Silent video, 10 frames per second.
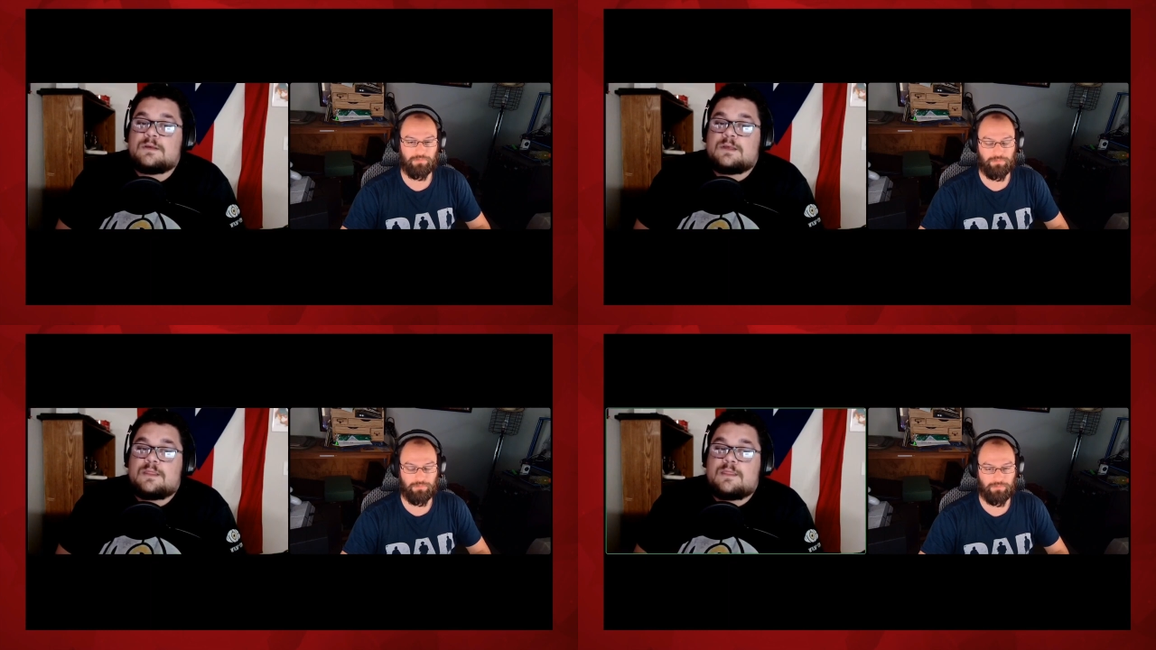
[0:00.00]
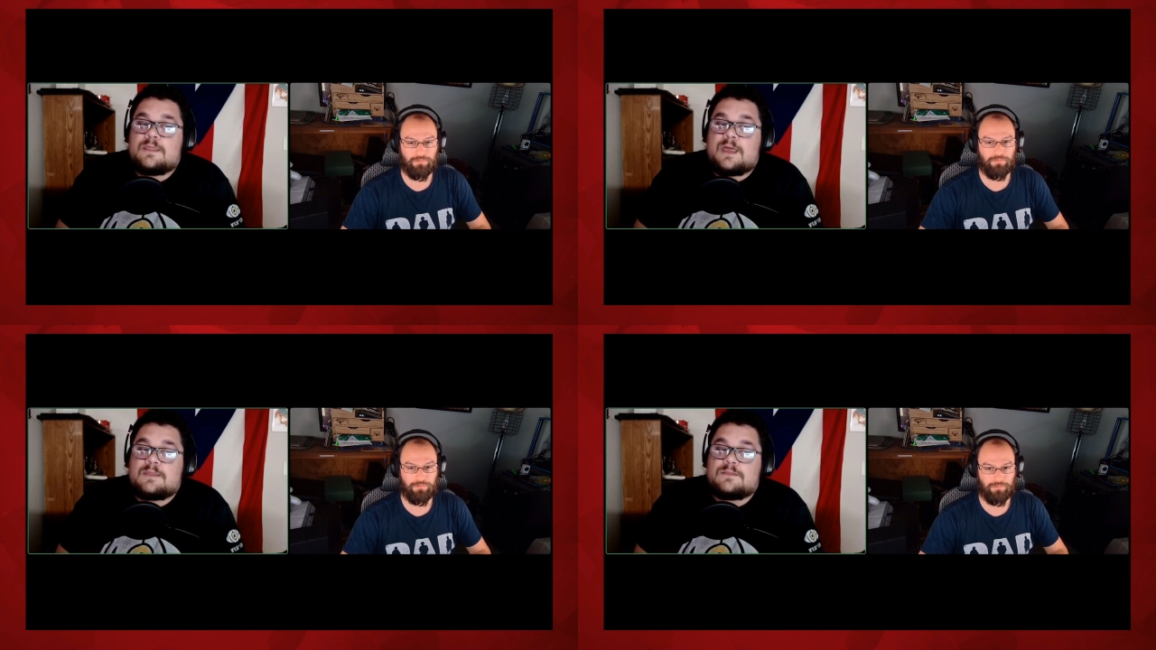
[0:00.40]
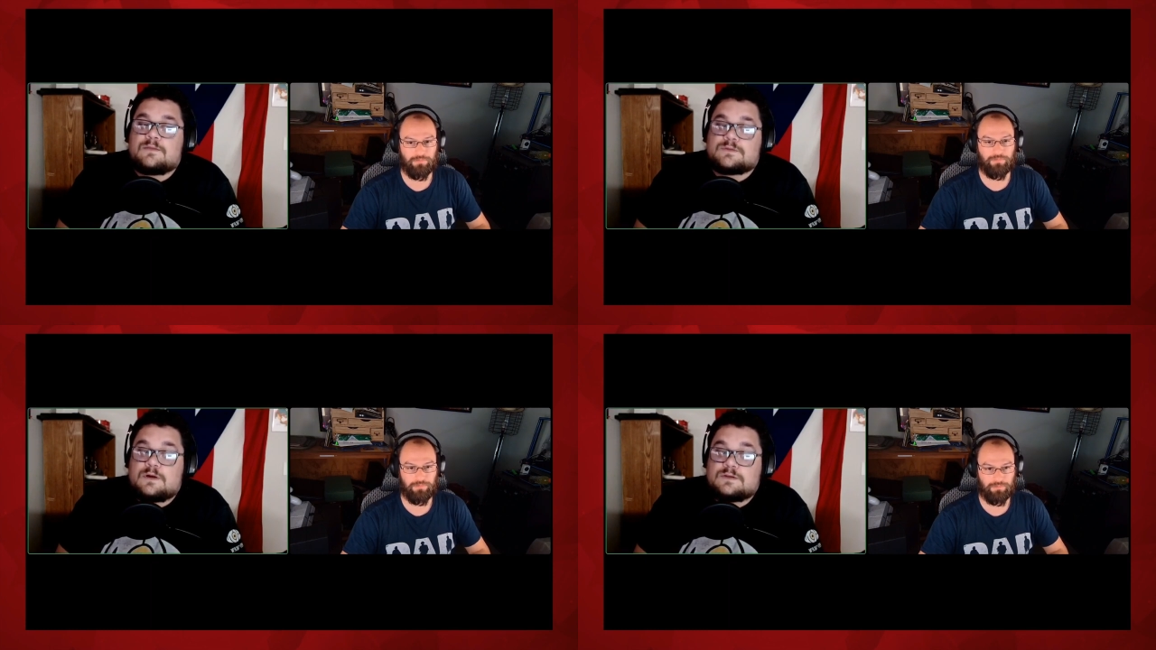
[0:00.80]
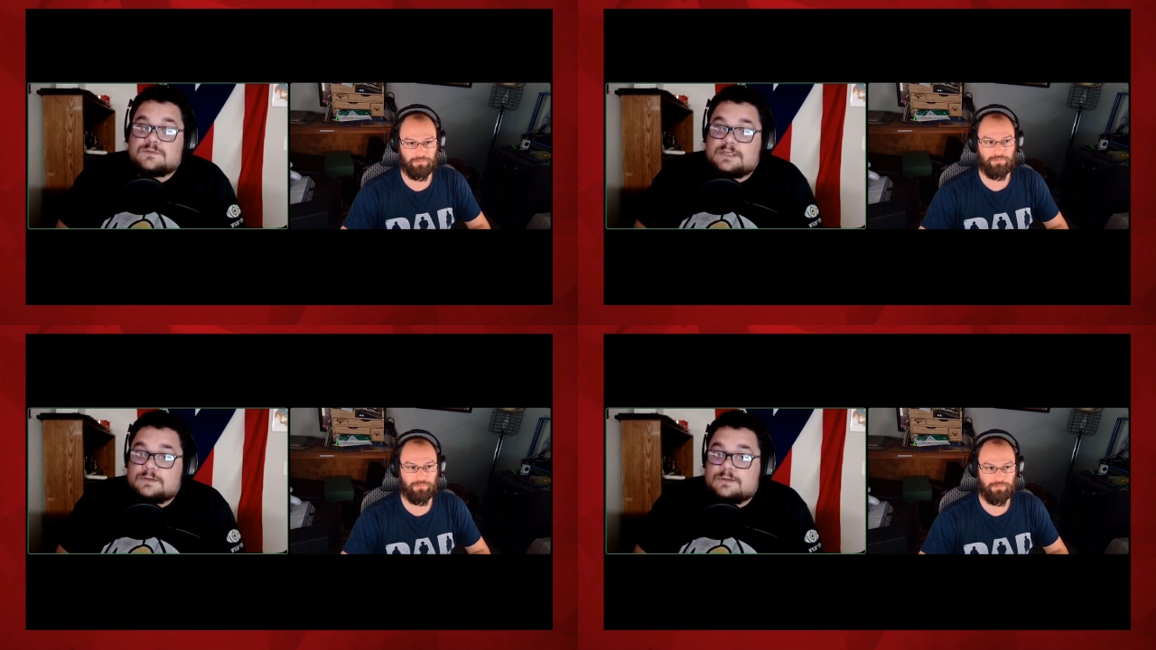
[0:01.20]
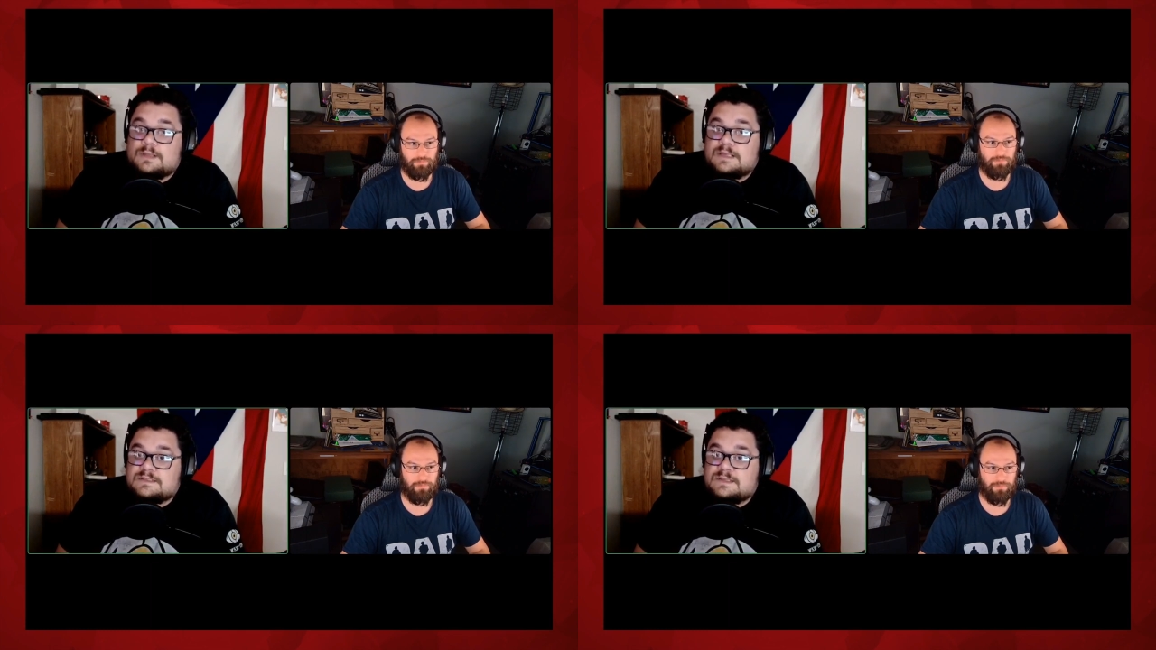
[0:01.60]
Speaker 1: that those cards will get
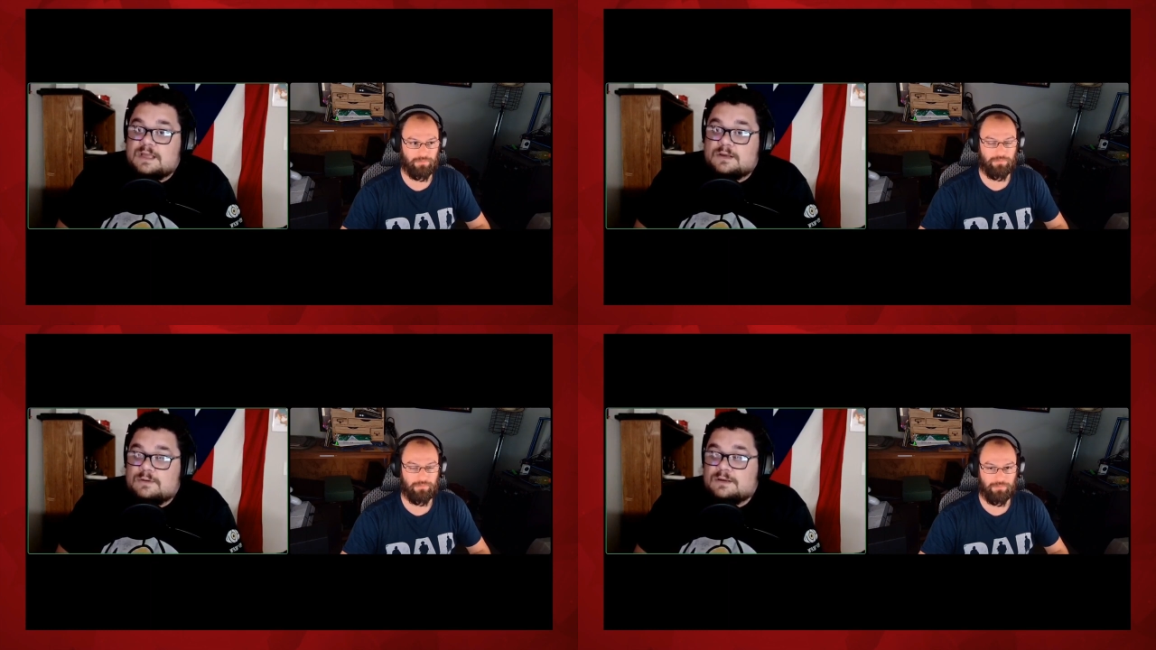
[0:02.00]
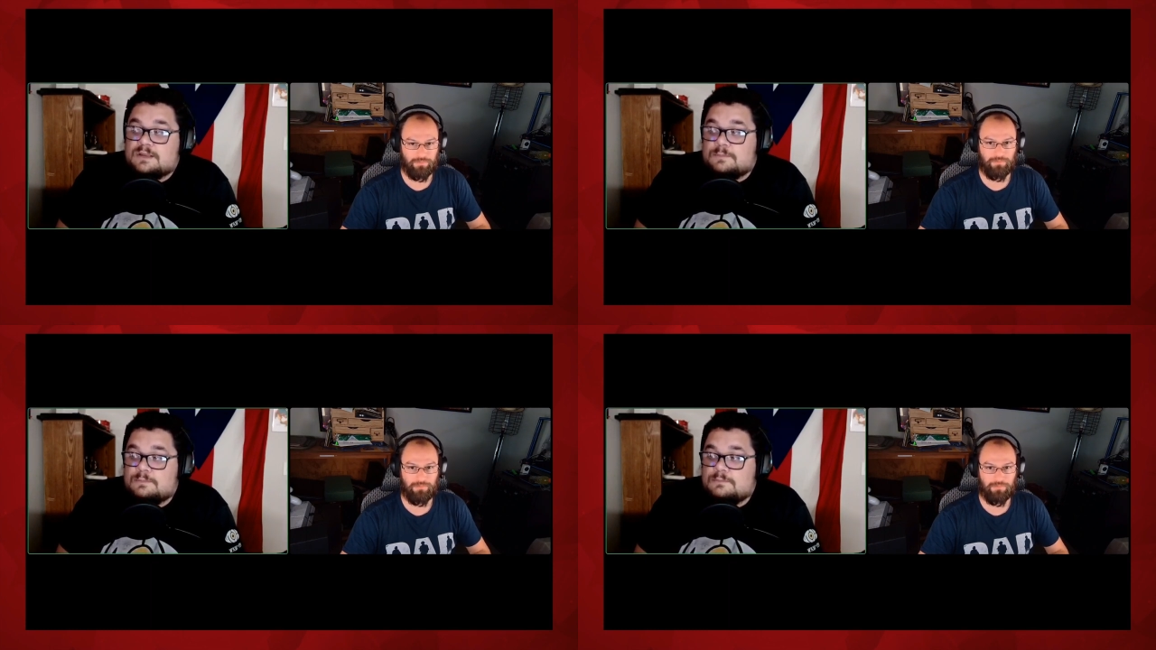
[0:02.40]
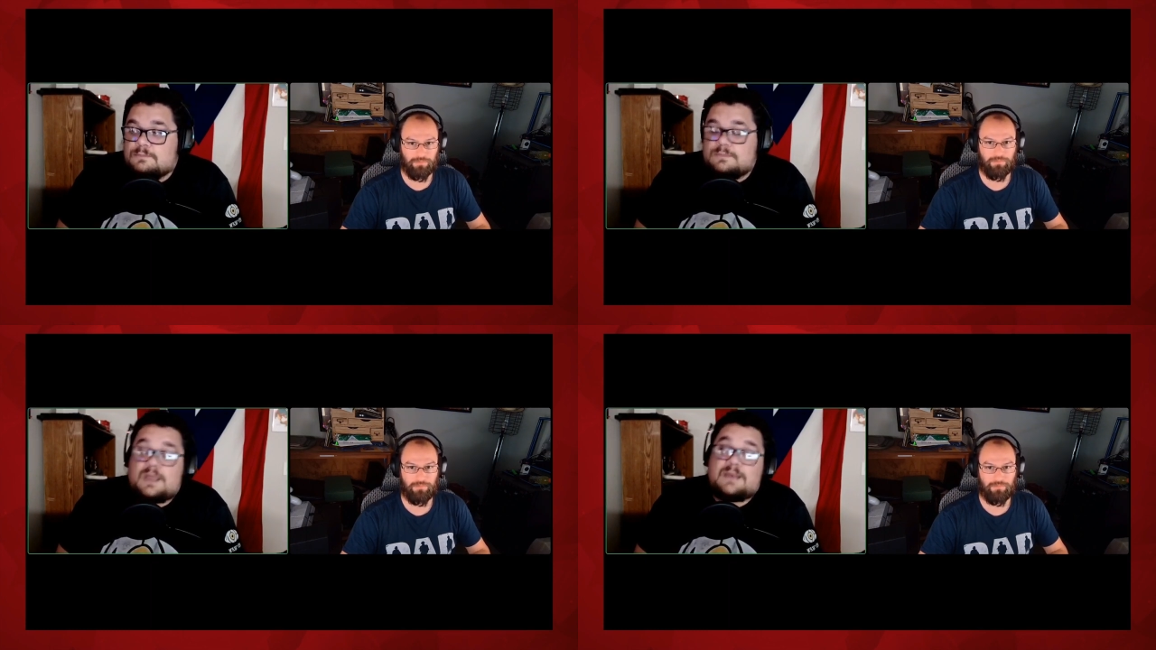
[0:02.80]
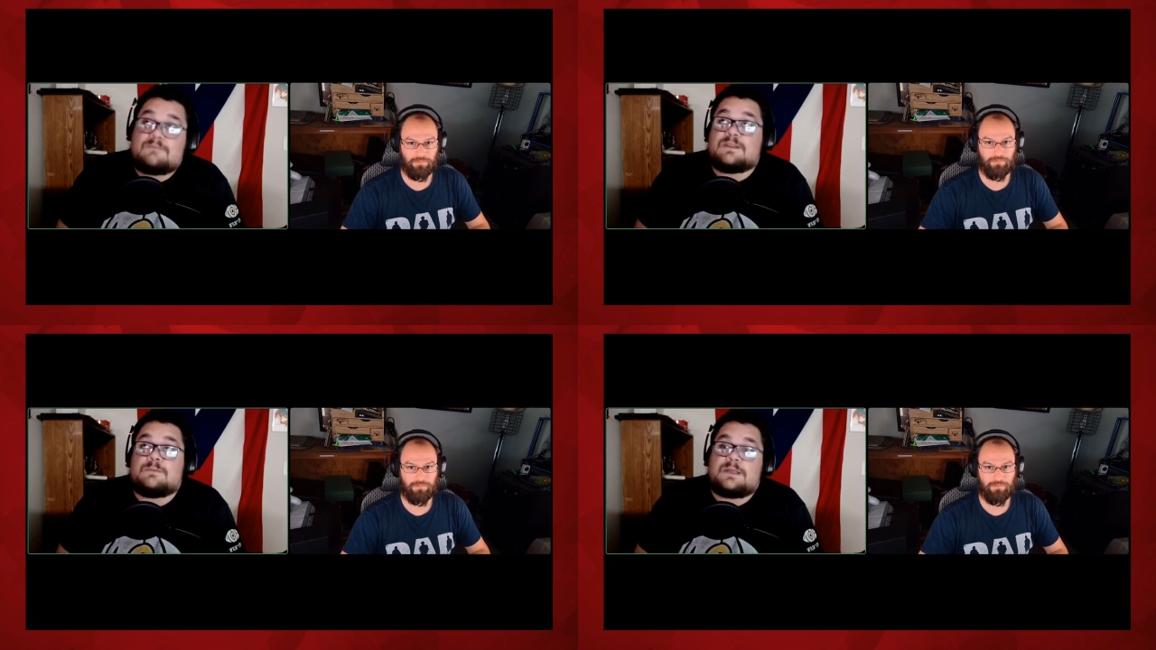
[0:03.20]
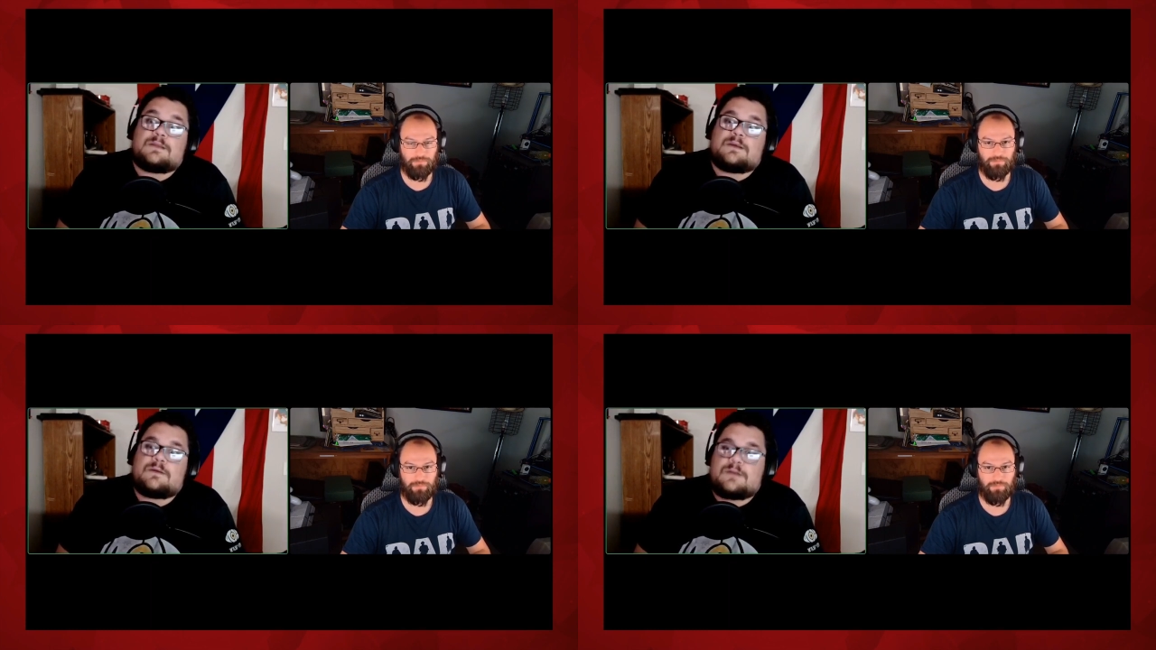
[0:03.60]
utilized and not go into the not even the bin. They
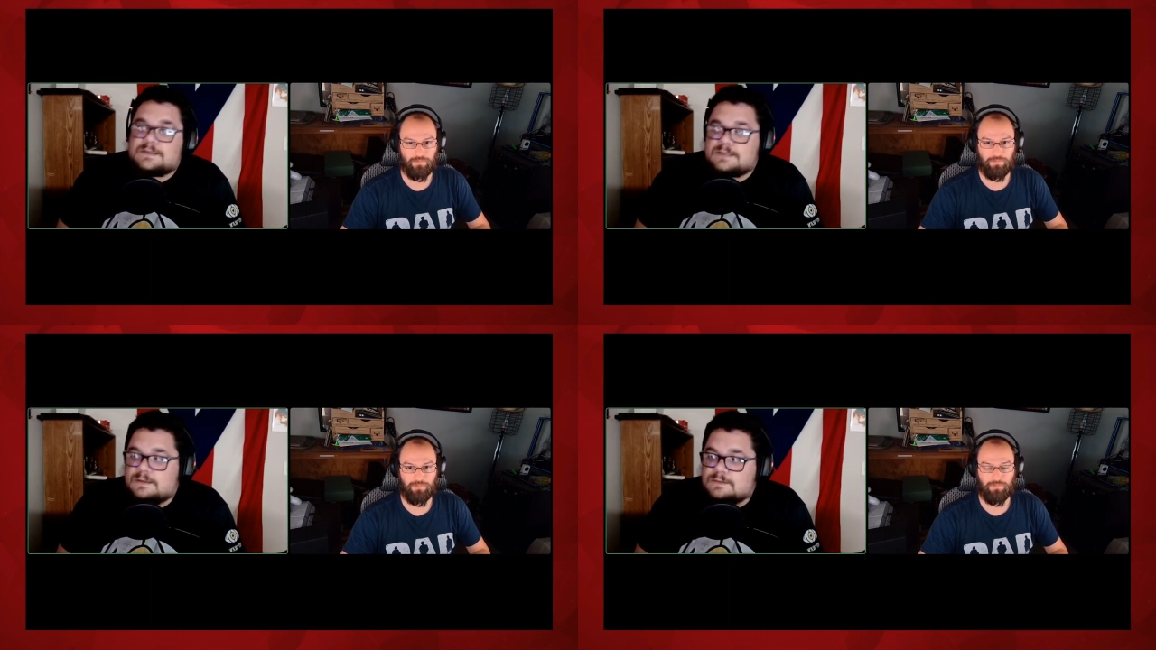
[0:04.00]
go to exile.